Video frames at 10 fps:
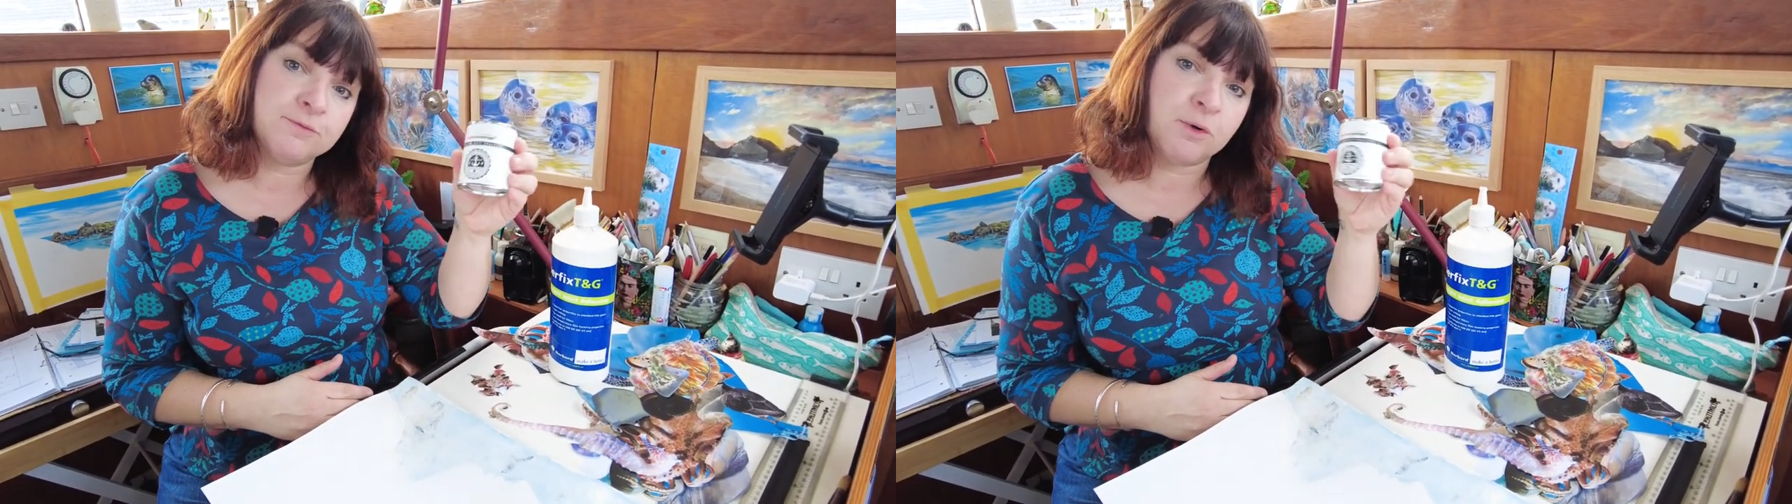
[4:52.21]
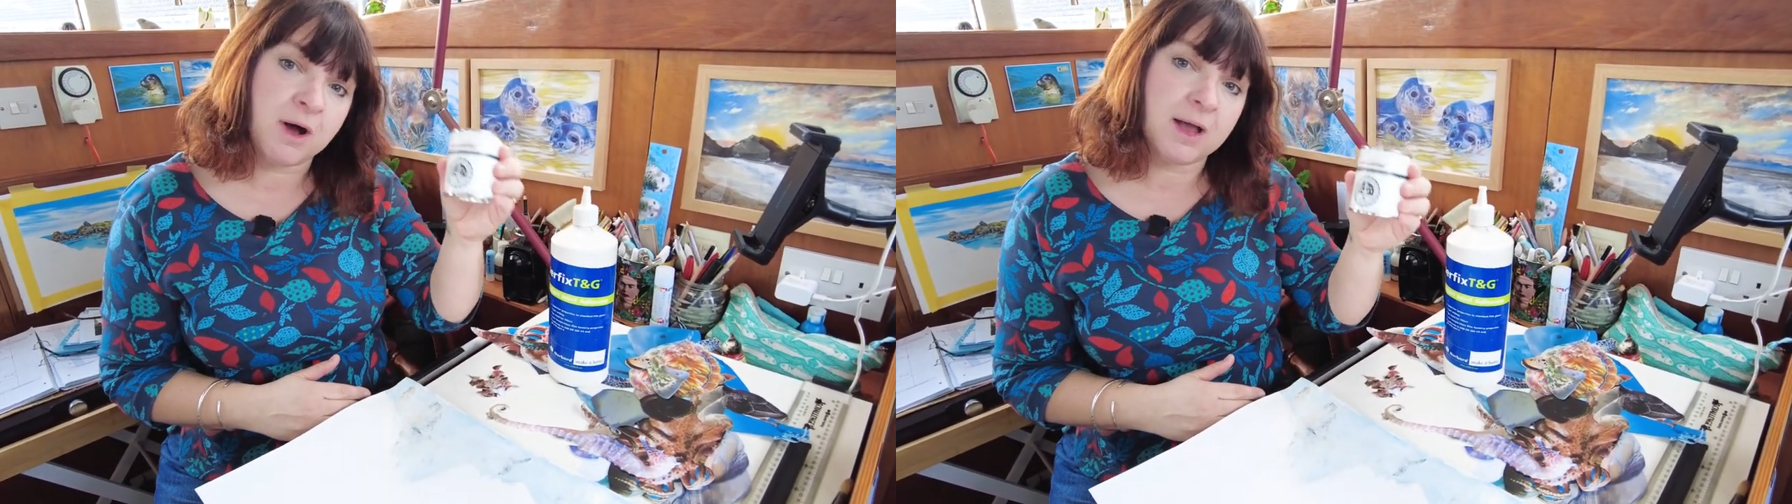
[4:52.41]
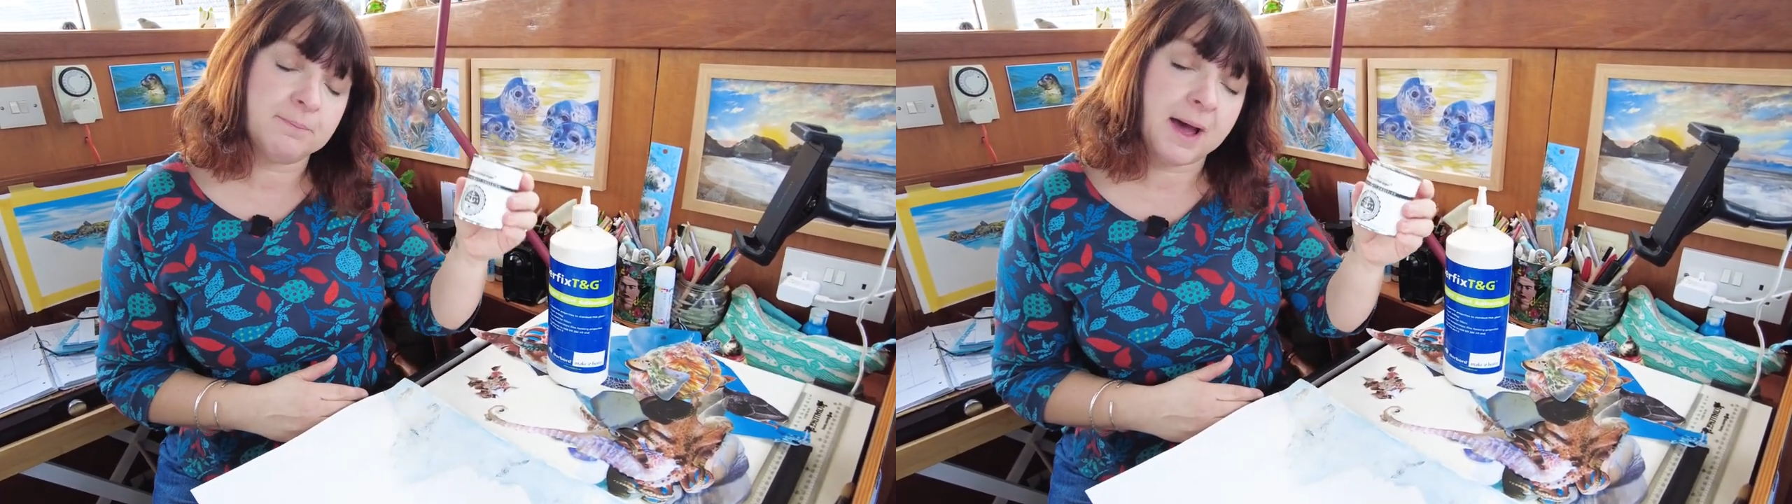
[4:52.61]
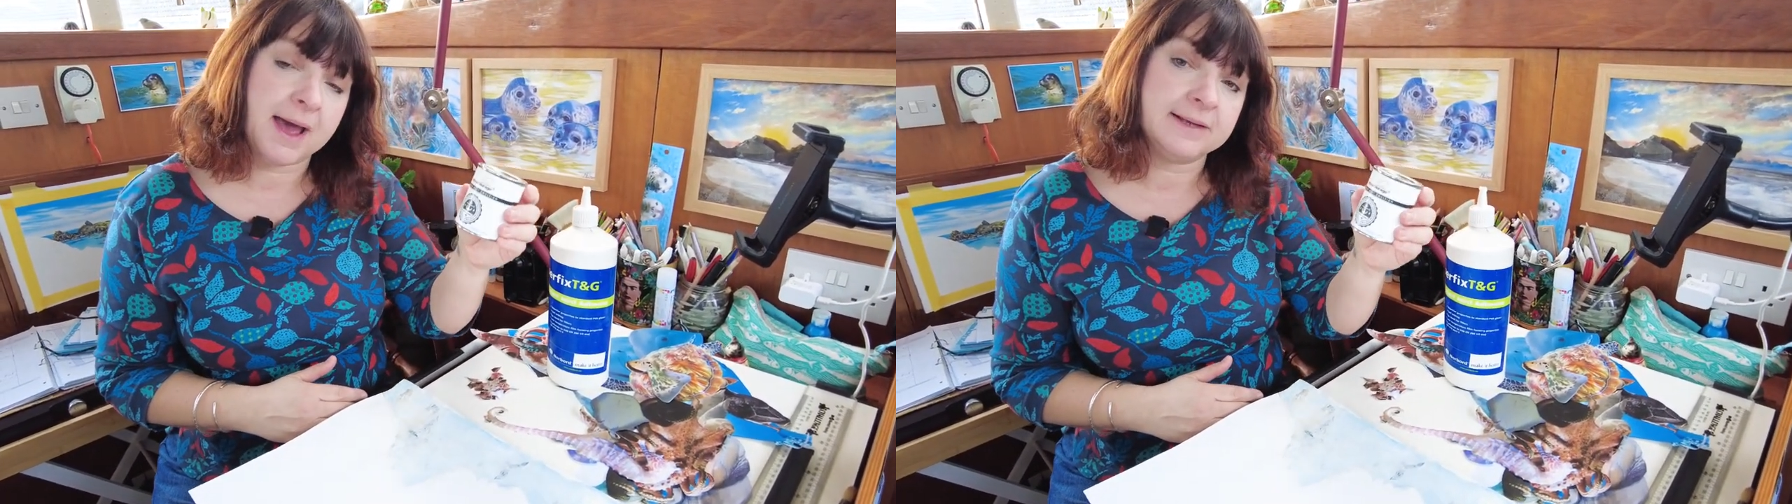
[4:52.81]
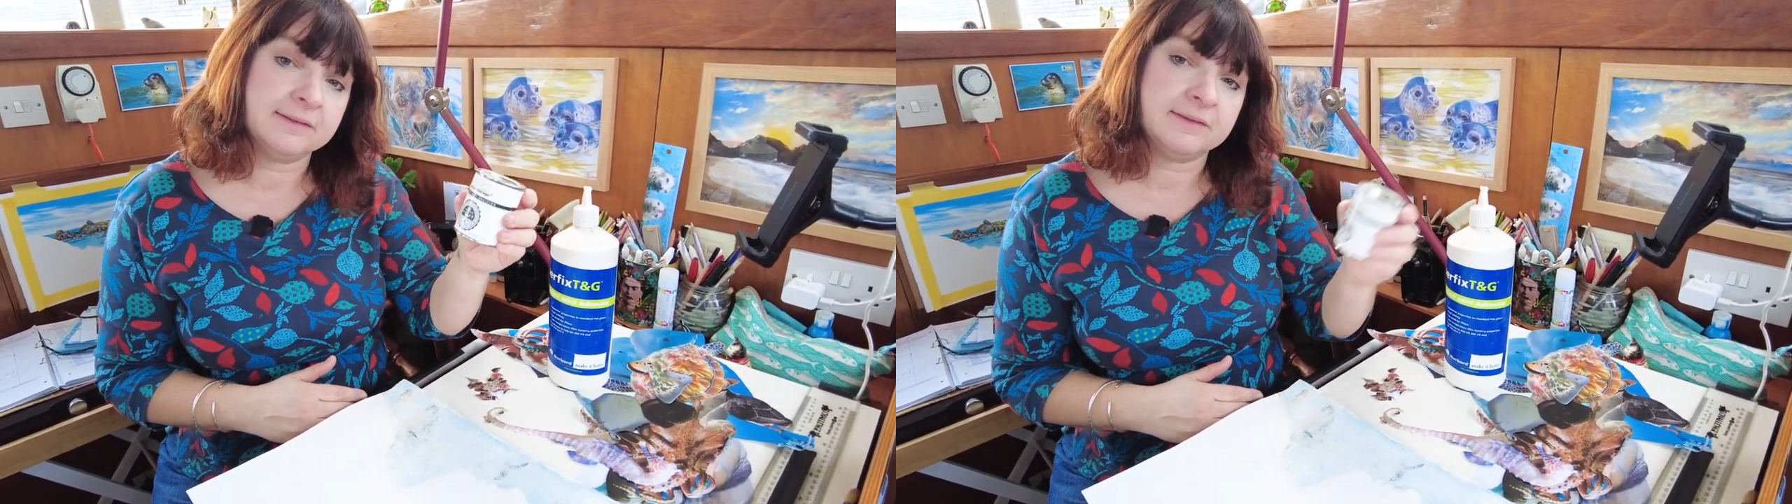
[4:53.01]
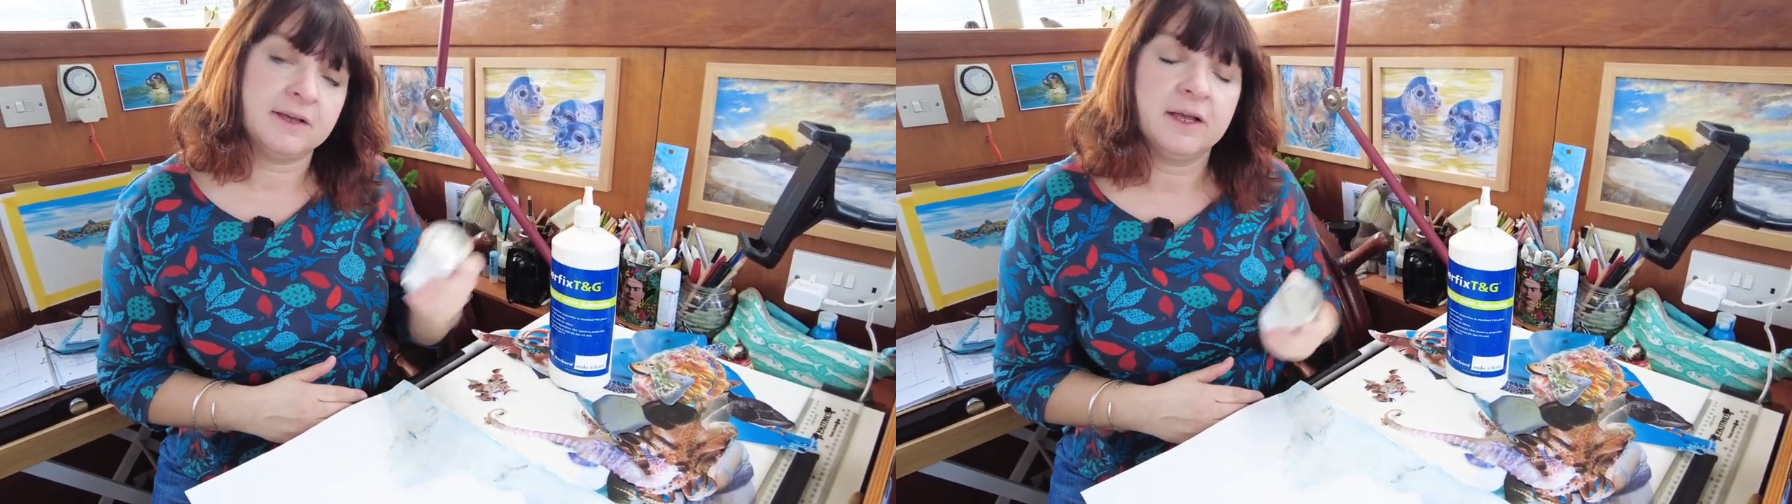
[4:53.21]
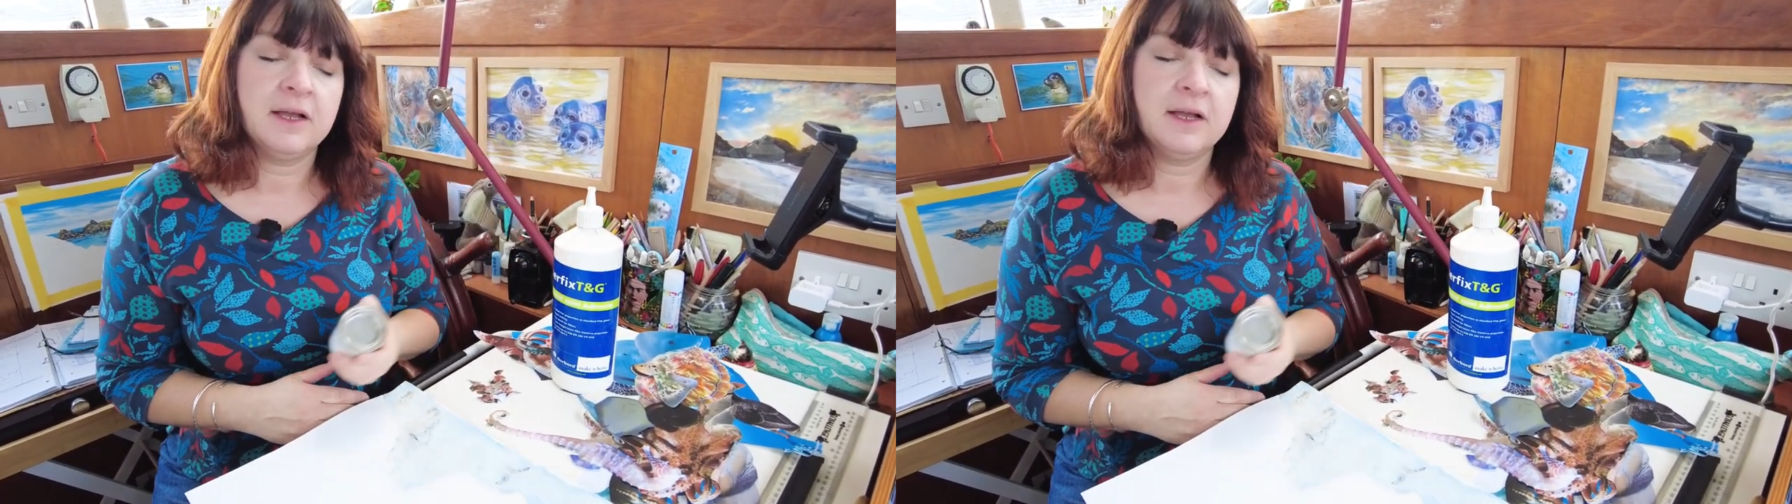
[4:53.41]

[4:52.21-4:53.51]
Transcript: of white paint.